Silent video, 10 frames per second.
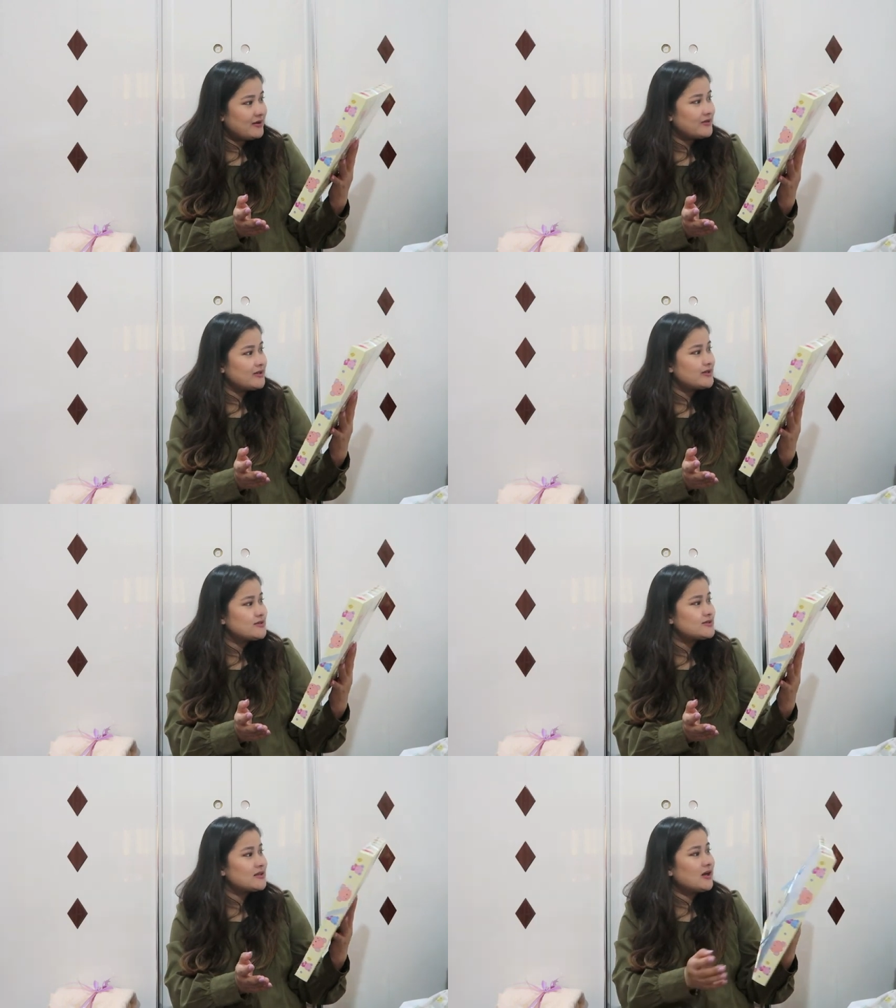there
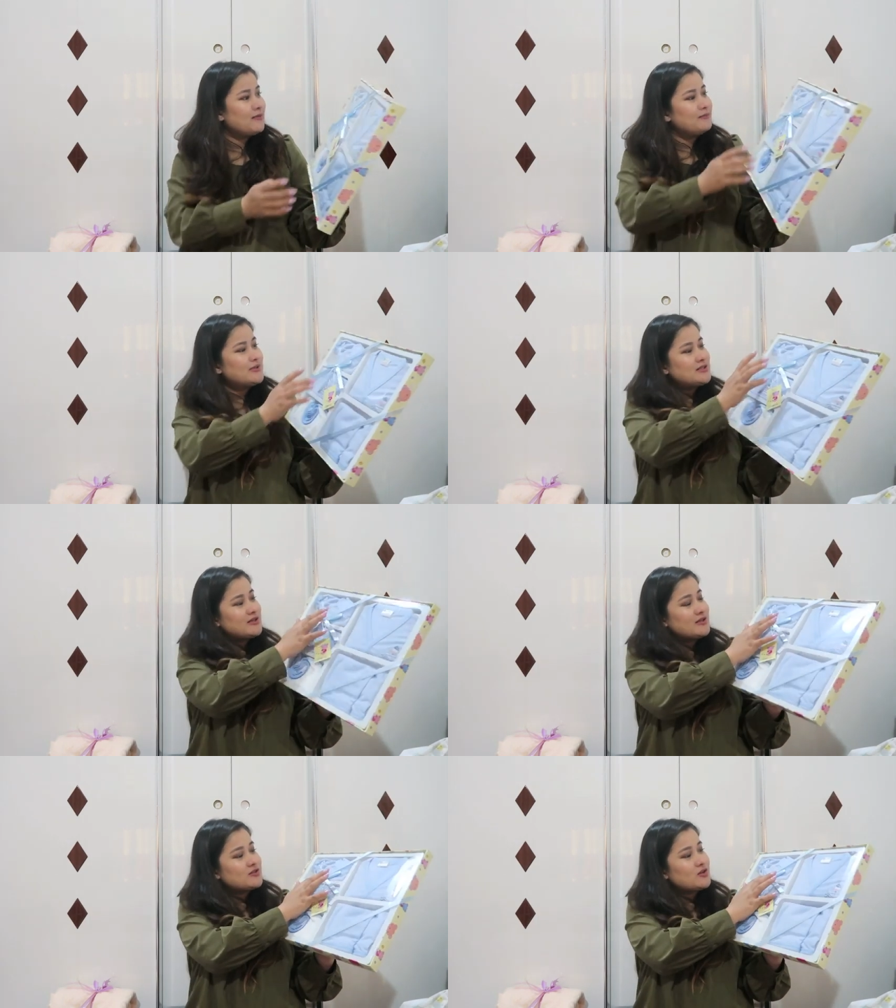is um,
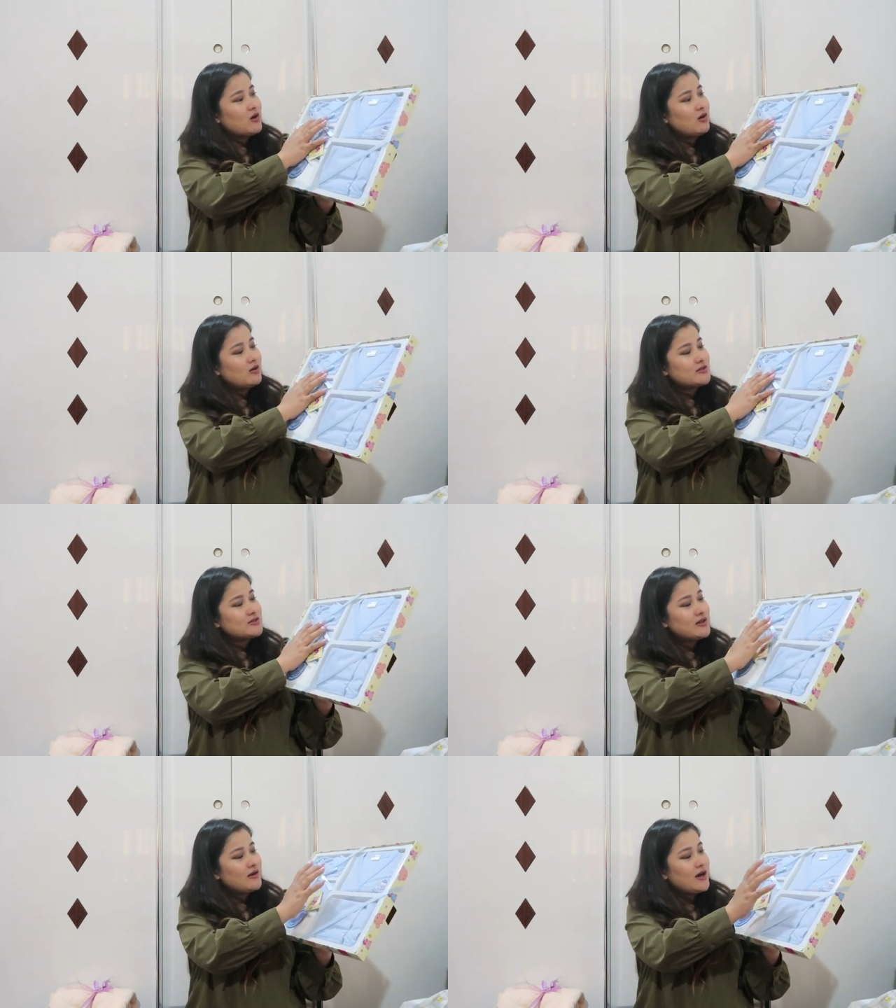mitten and
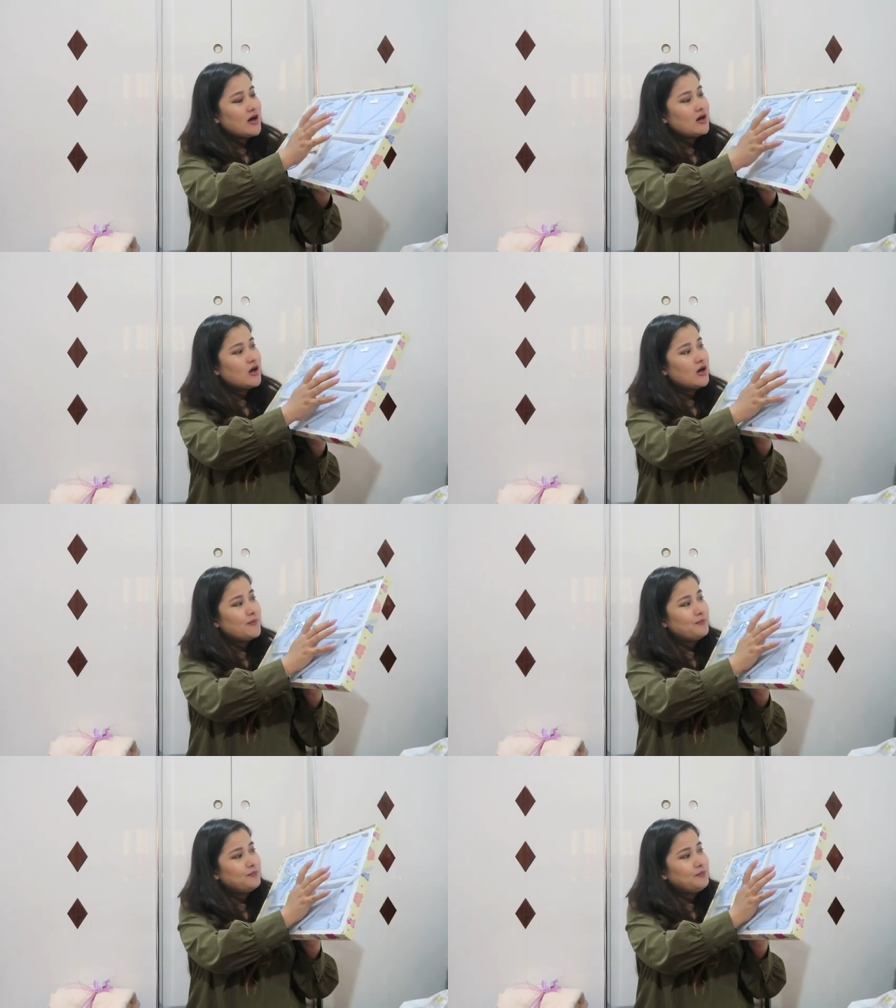socks there are
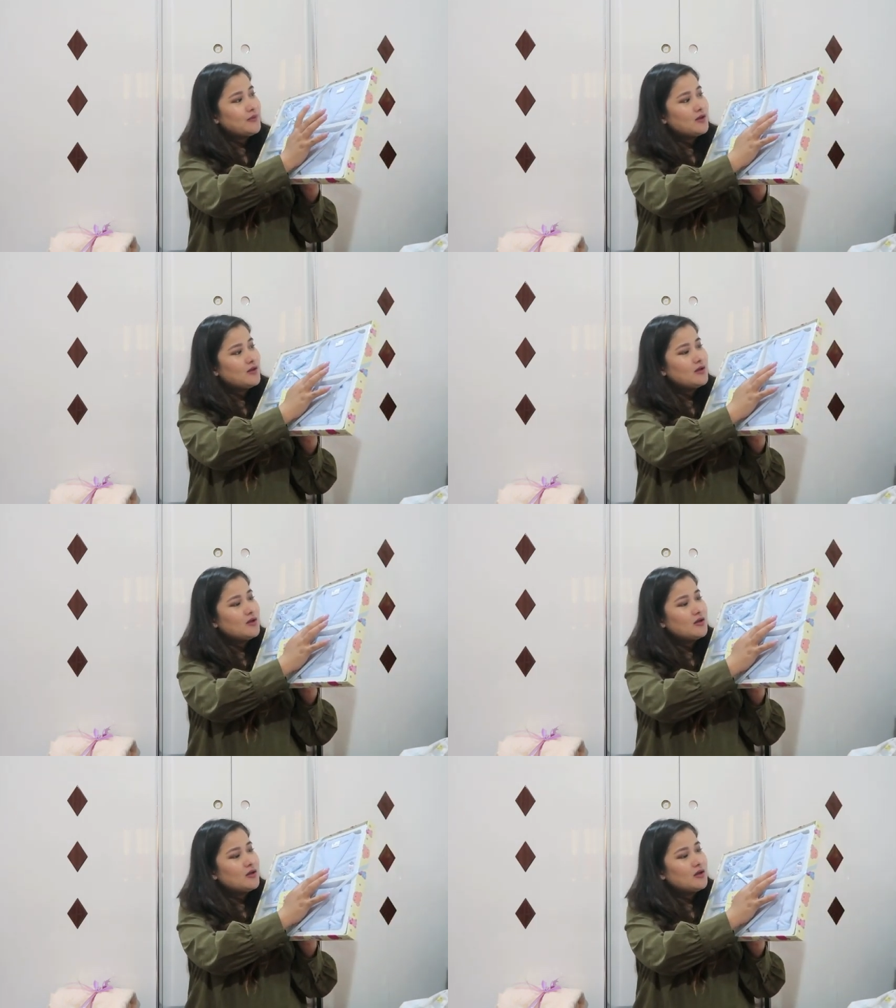um,
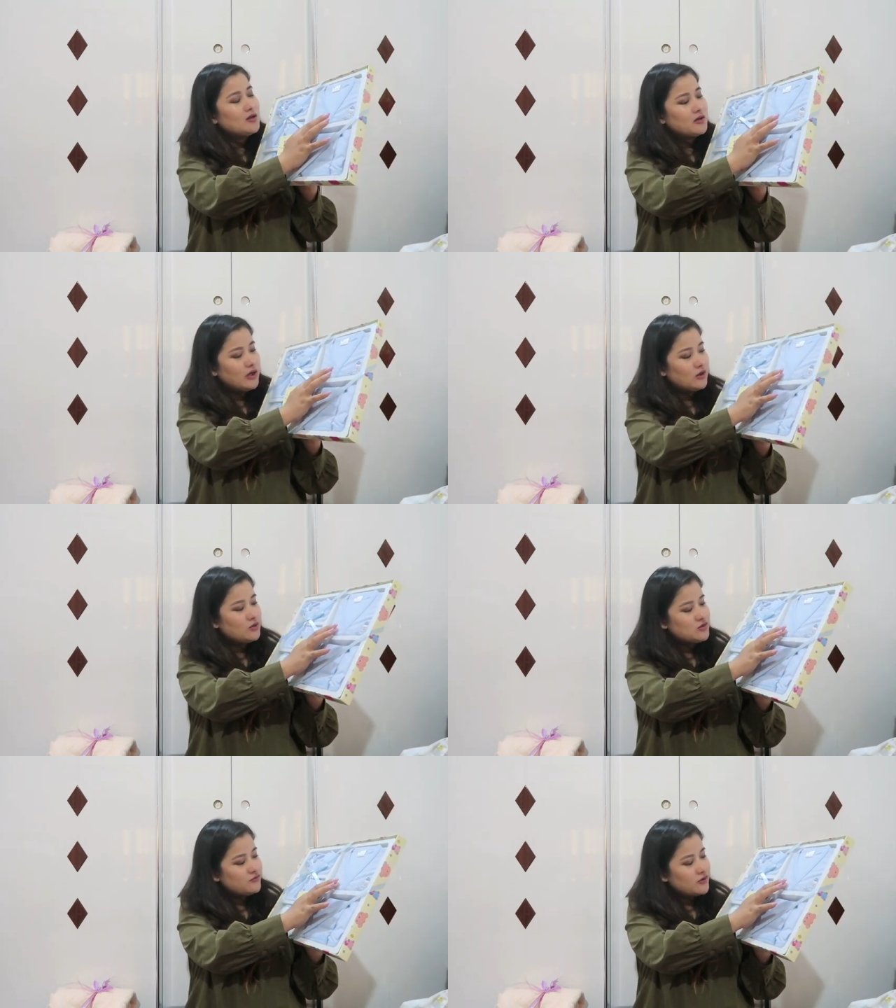
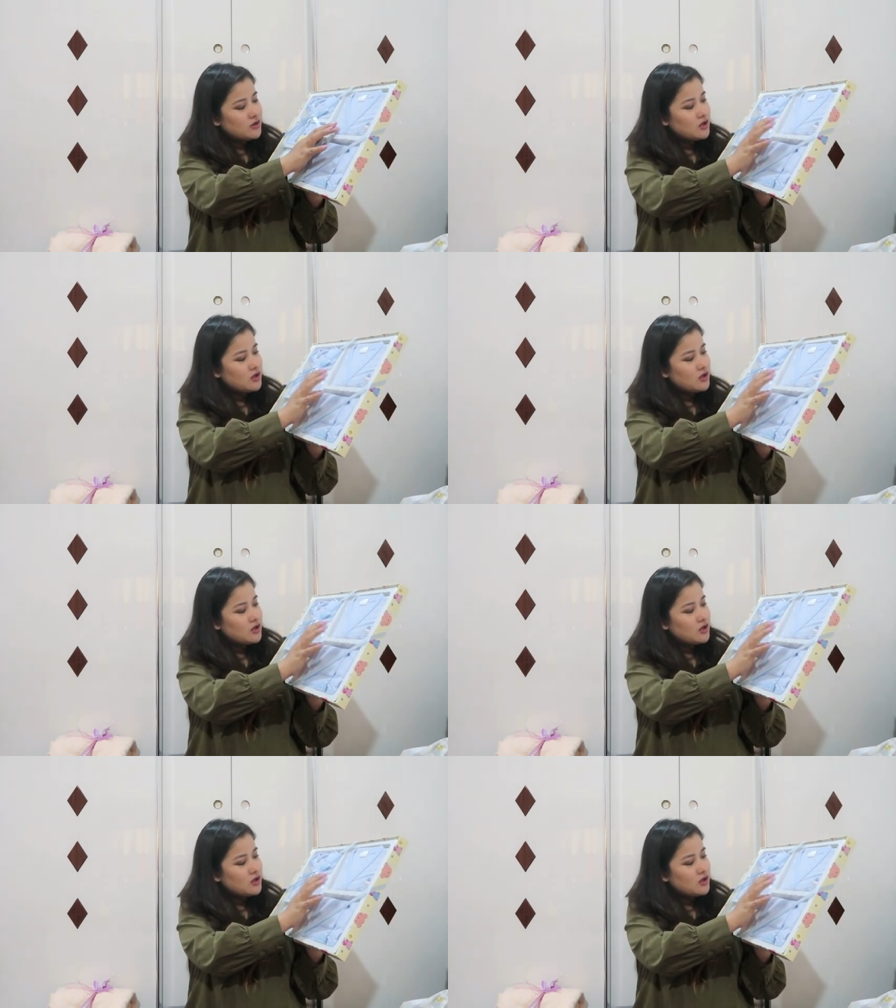clothes for